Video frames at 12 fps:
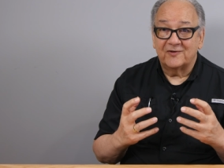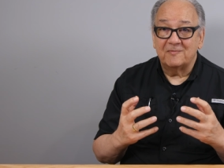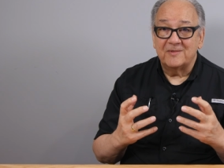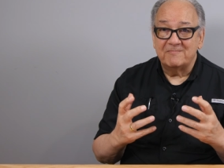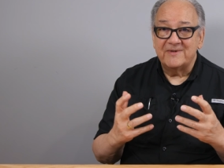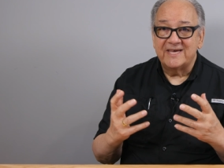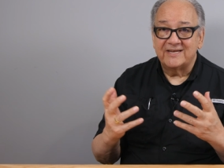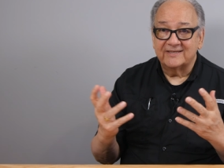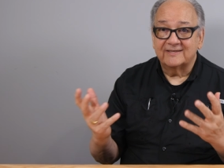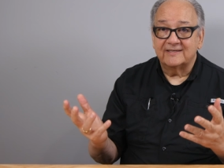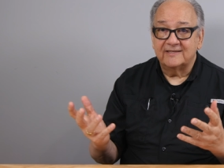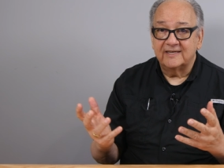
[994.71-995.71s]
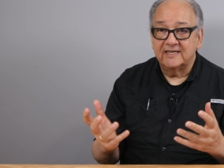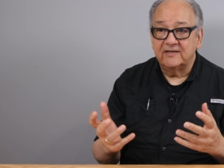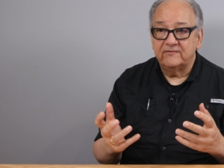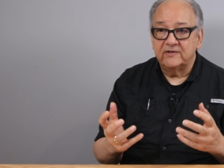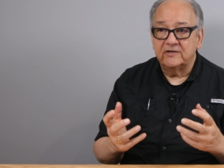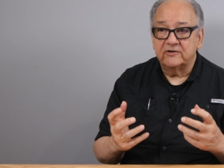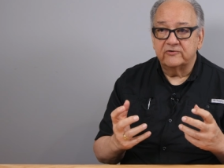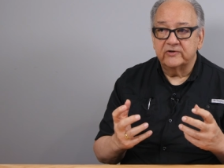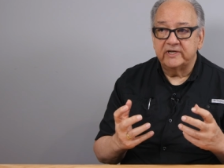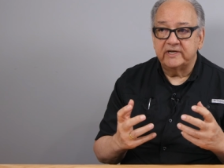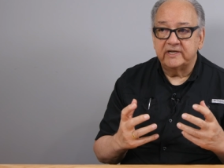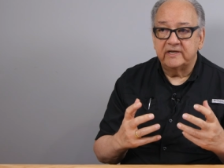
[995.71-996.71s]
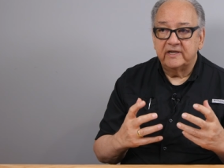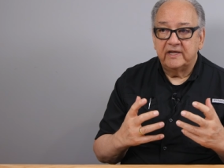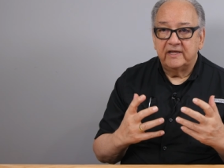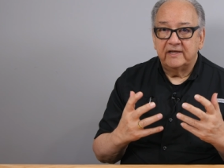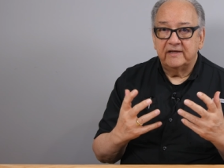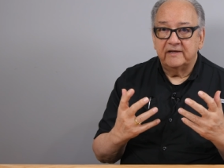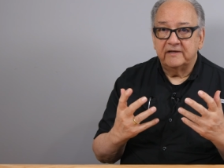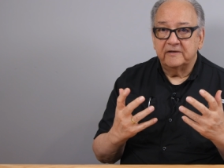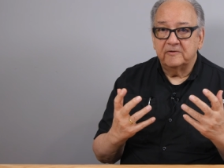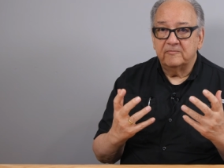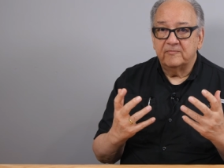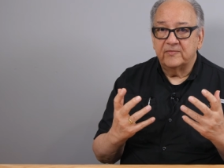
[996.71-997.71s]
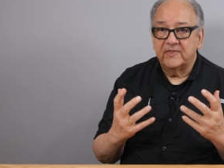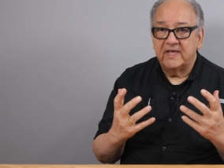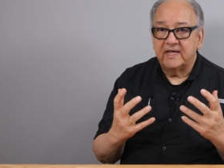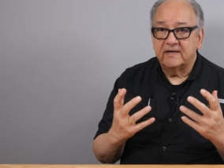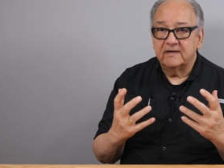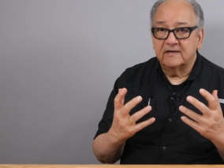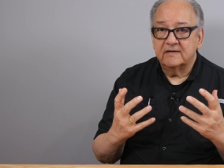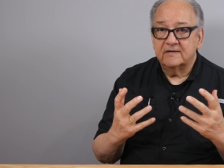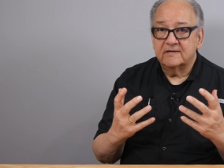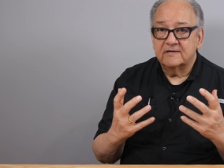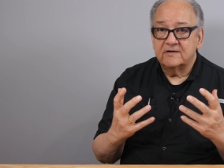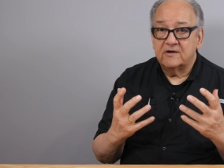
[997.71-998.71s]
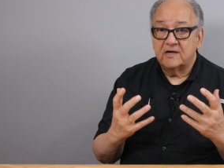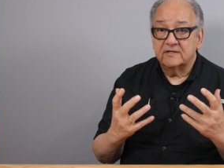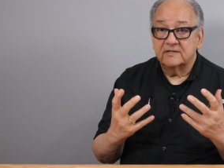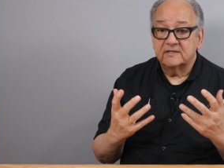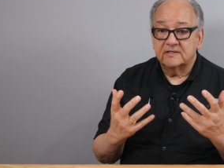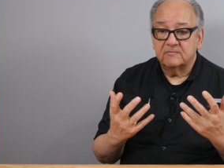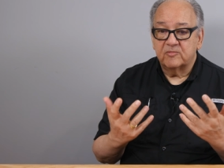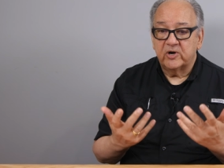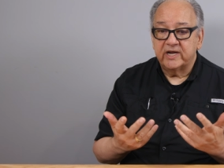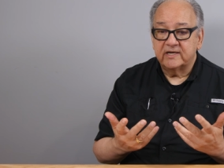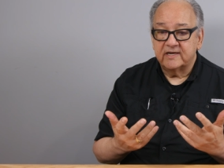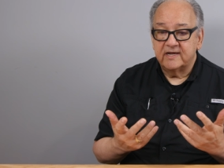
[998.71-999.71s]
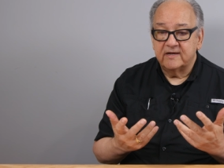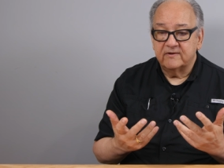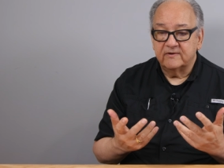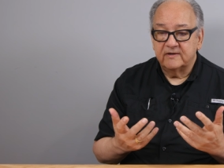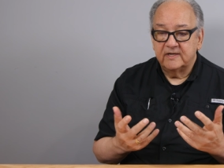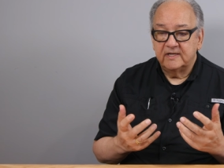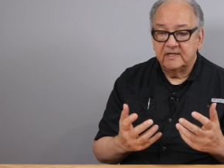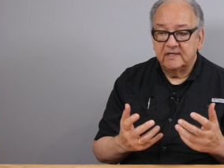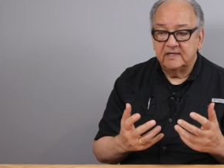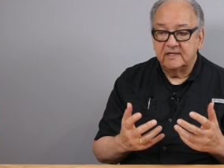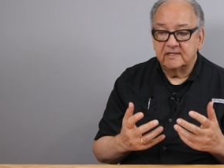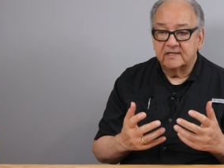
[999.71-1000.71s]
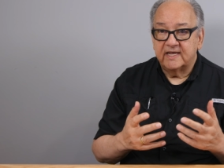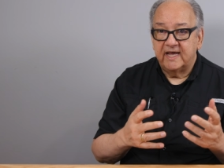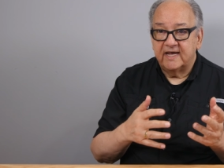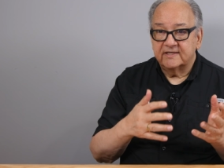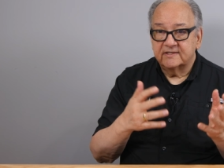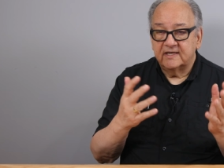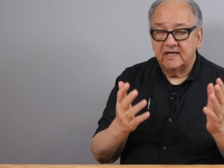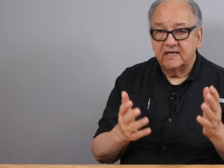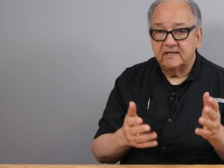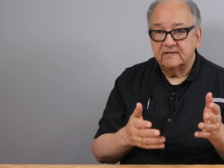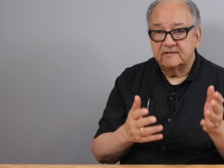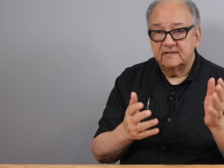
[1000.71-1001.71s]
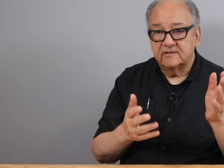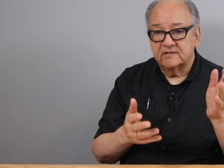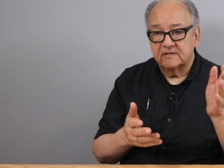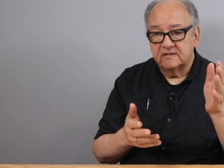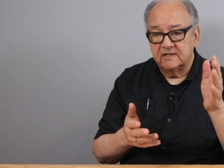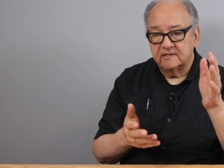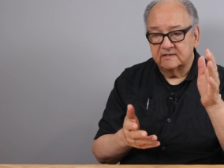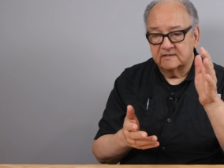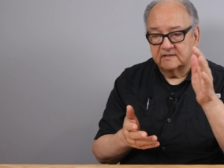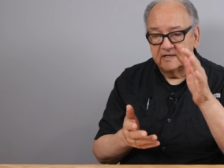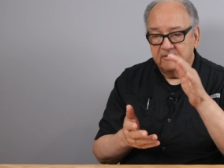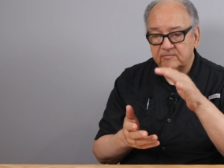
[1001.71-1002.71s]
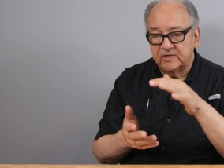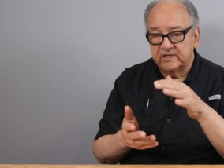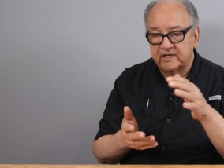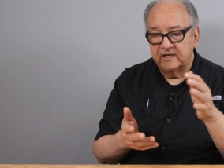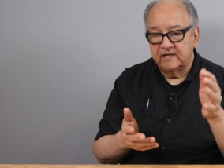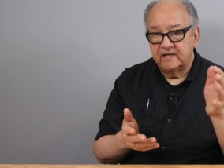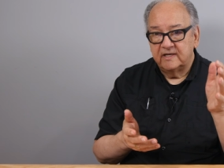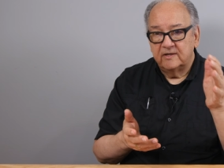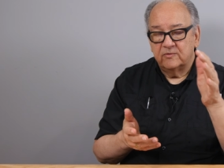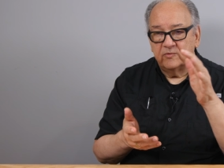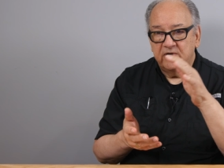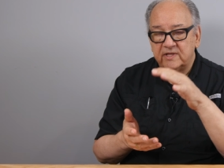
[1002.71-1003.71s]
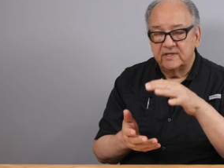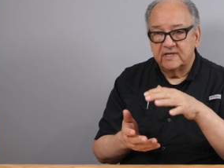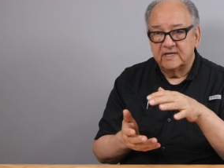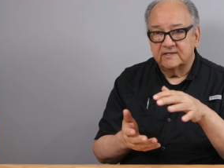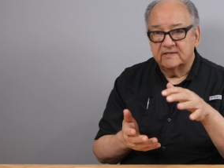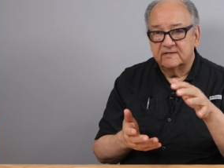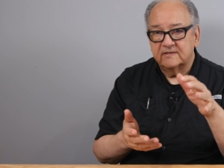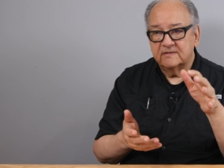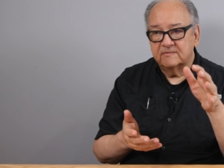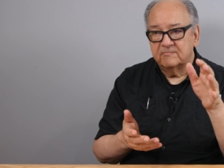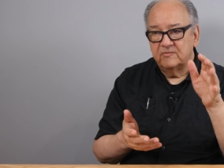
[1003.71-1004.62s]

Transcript: from the medicine they give you to treat it, um, that causes a breakdown. It cascades. It's it's tumbling. One gets